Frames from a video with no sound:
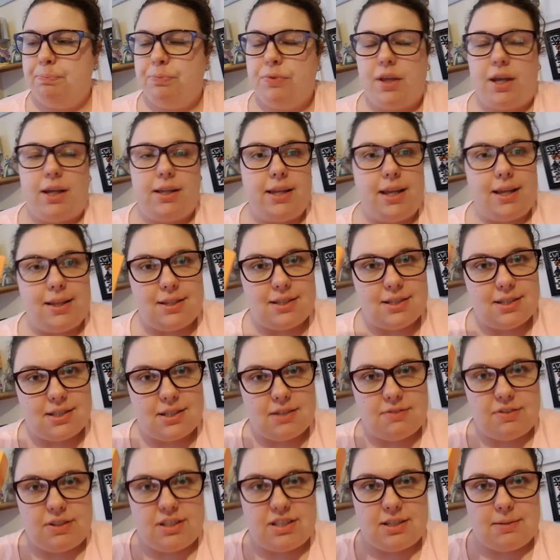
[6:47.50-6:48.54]
And yeah, this is a
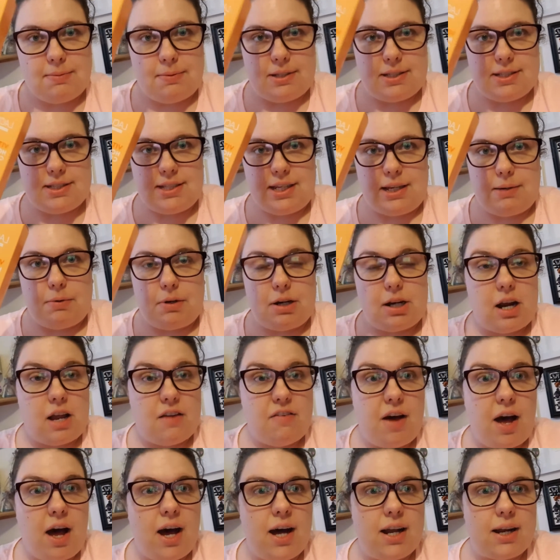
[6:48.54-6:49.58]
vitamin C one, and I've
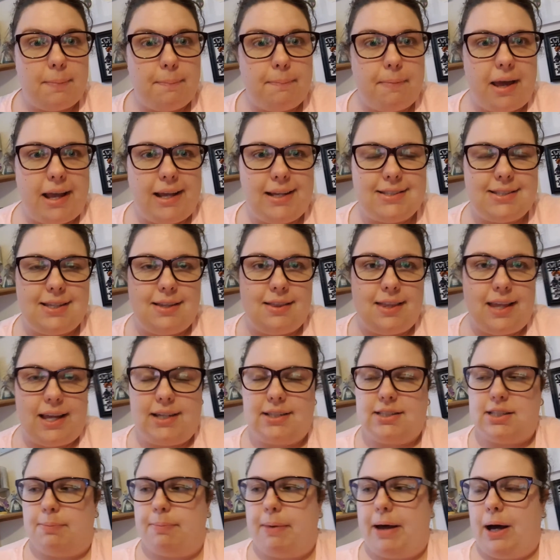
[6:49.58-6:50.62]
heard amazing
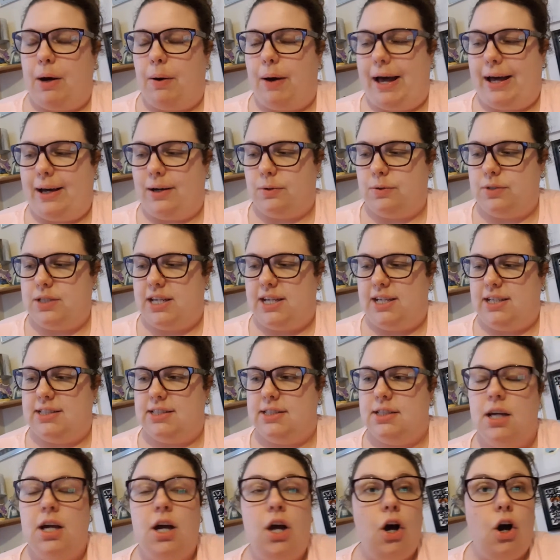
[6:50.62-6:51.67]
things about Aldi's
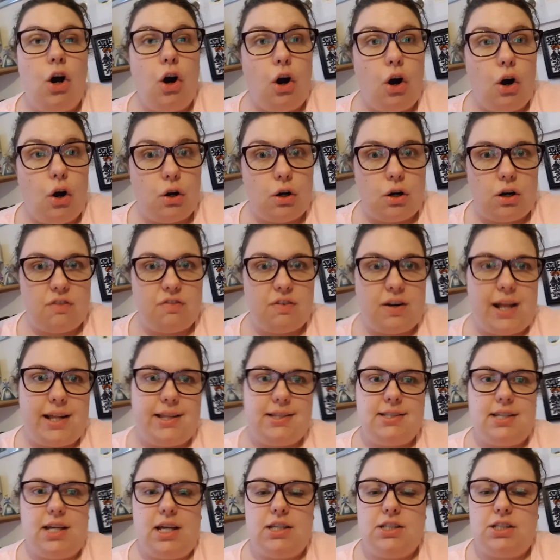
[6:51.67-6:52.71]
hot cloth
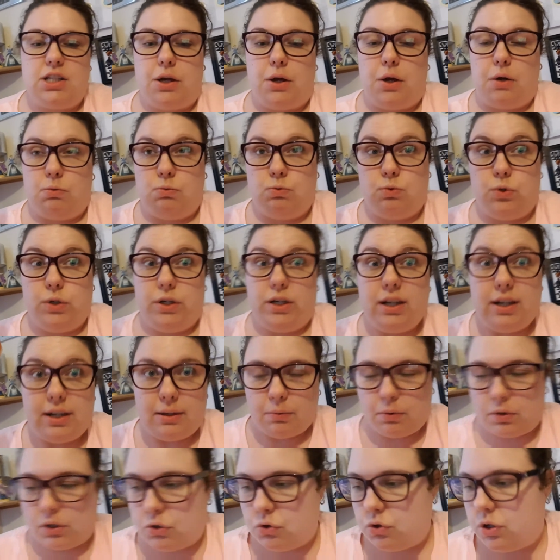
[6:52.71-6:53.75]
cleanser, so I really
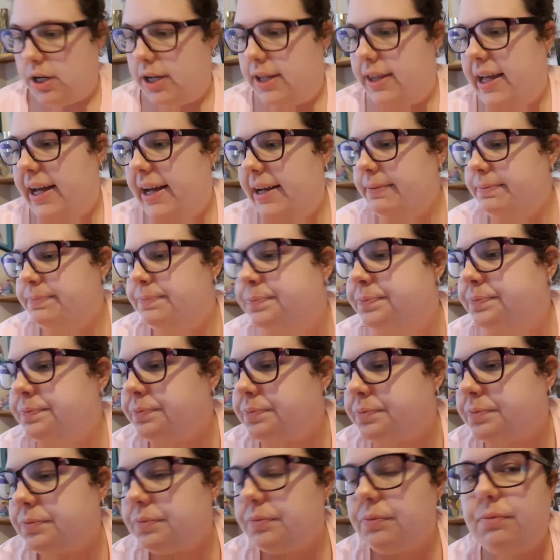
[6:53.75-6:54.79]
want to try that.
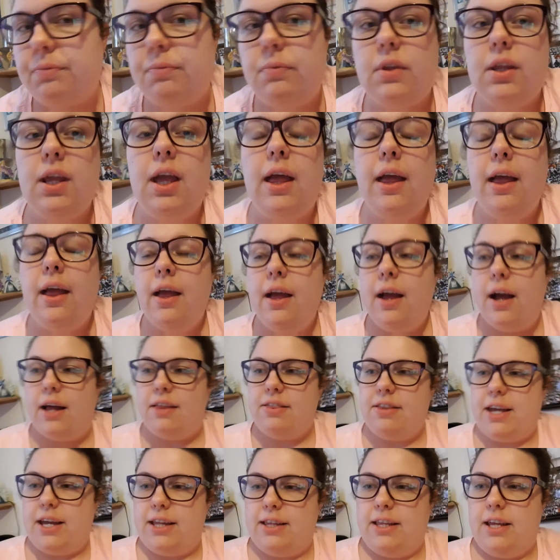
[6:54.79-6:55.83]
And
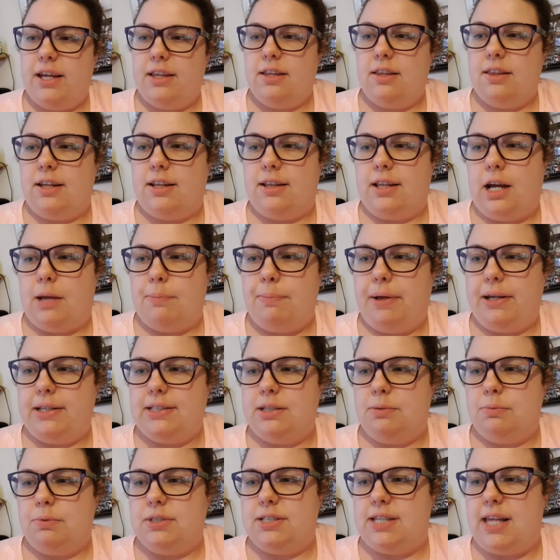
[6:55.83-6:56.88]
then the other thing that I picked
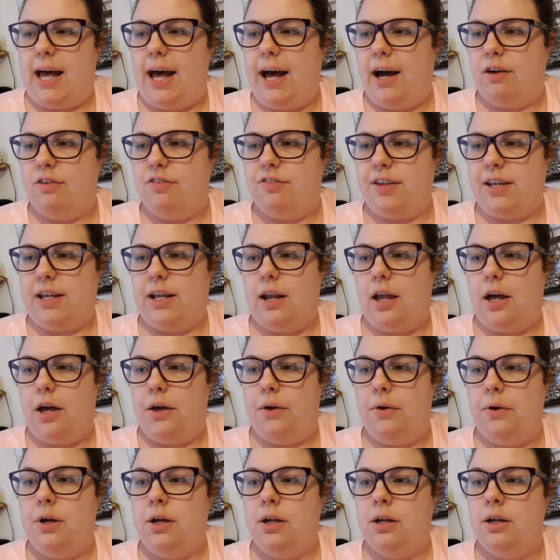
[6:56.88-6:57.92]
up was the Healthy
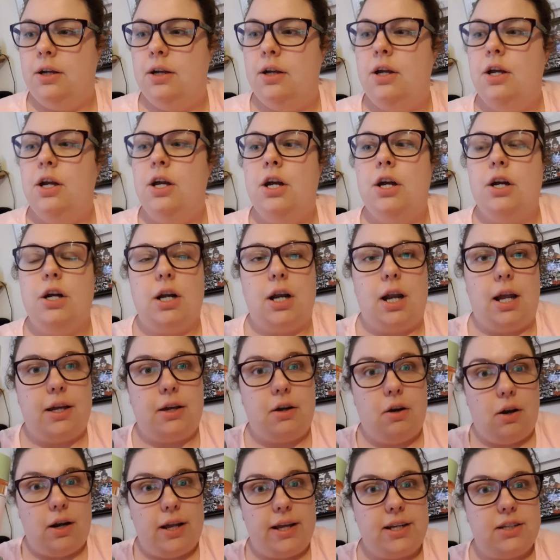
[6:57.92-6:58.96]
Glow
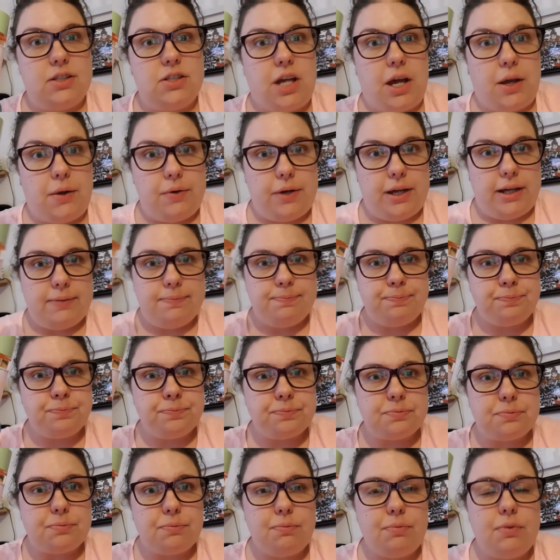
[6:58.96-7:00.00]
glycolic toner.
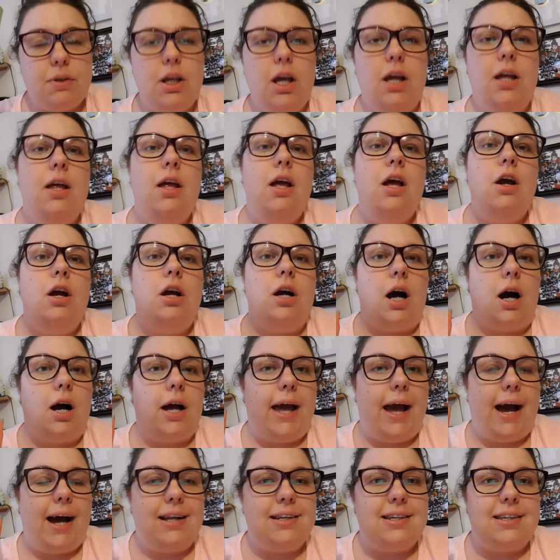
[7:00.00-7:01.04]
I
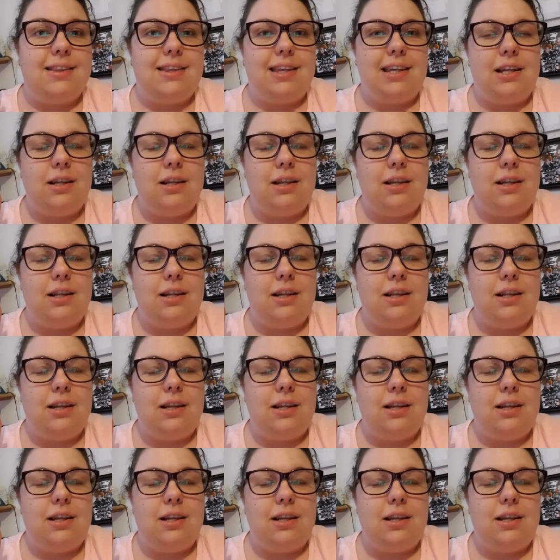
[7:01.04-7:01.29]
had the